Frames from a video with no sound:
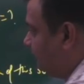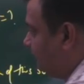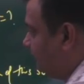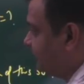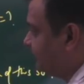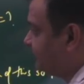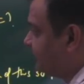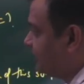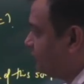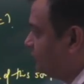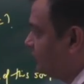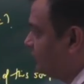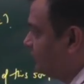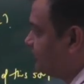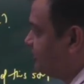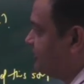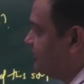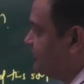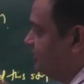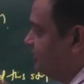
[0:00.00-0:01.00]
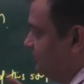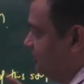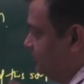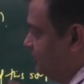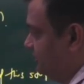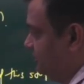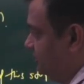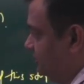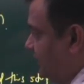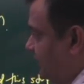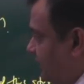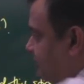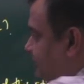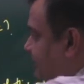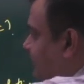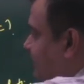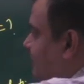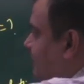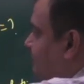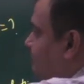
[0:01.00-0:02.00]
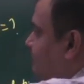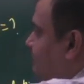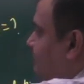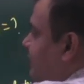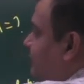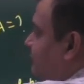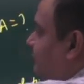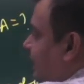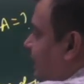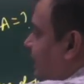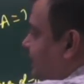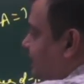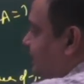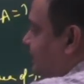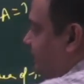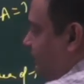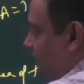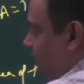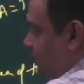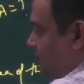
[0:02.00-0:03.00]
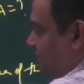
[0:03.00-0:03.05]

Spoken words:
this circular region. That is the complete white area.